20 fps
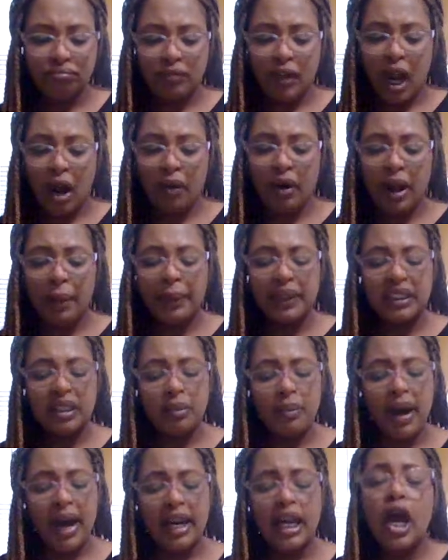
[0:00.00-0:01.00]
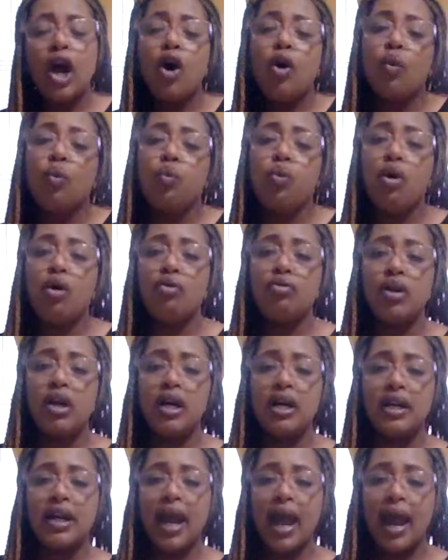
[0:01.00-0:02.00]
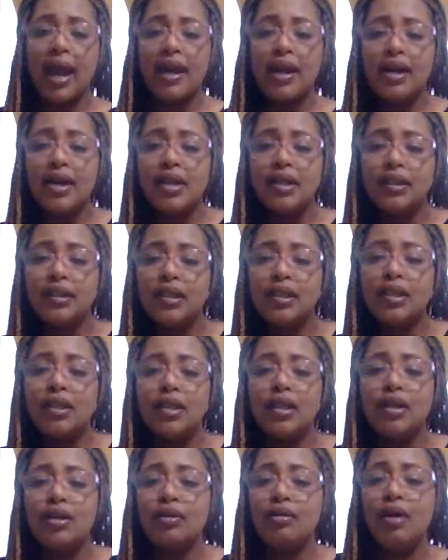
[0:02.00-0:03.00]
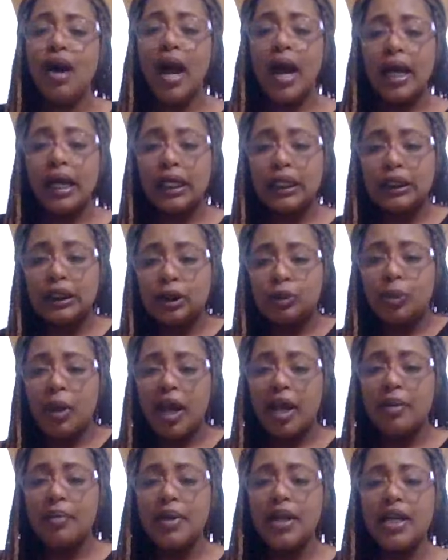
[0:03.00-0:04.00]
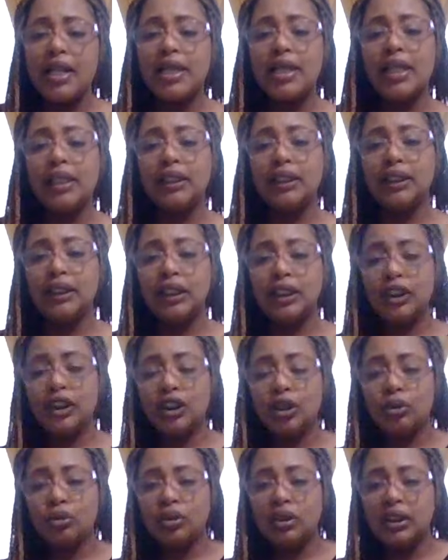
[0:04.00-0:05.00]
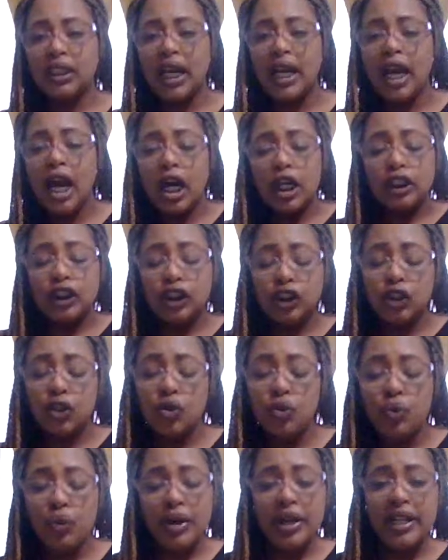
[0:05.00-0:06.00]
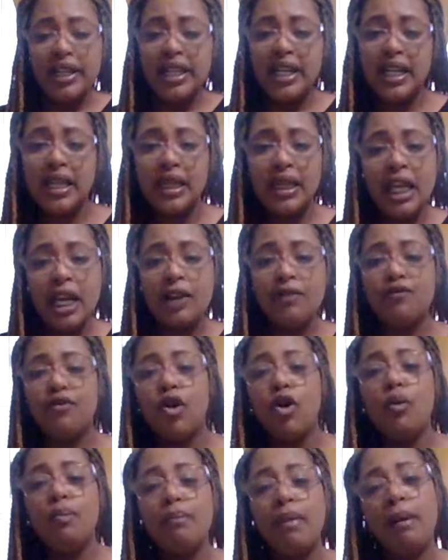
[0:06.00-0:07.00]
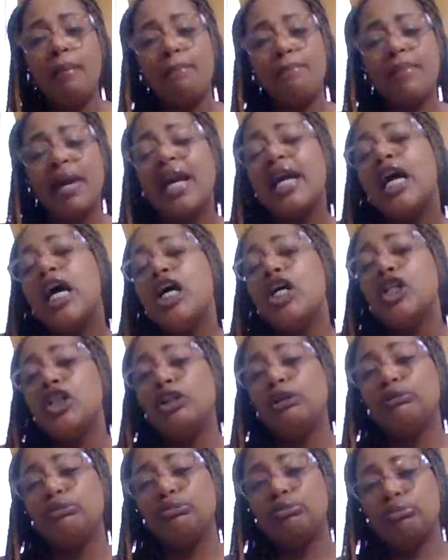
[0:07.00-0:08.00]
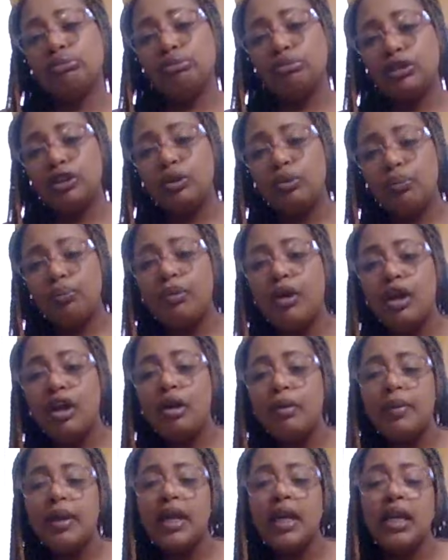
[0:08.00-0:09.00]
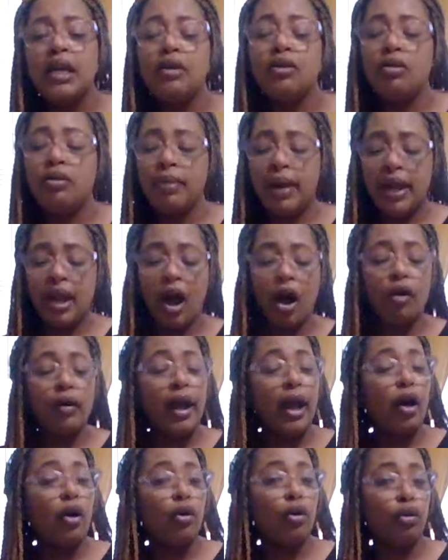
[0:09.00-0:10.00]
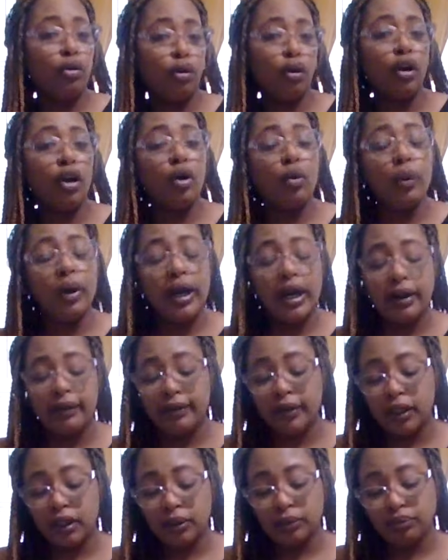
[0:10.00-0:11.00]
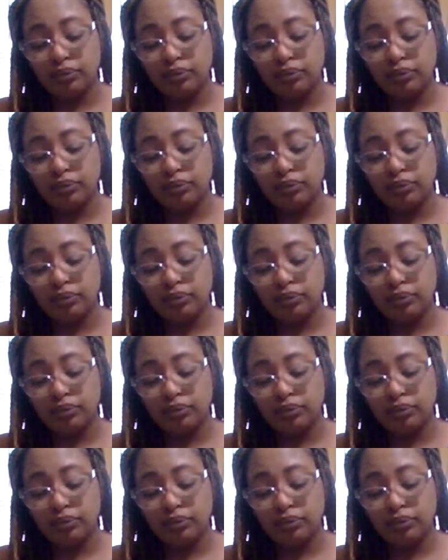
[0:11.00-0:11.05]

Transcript: Okay, but somebody wanna cater to you, cause baby, this is your day. Do anything for my man. Mm, you mommy away. Okay, oh girl, whatever.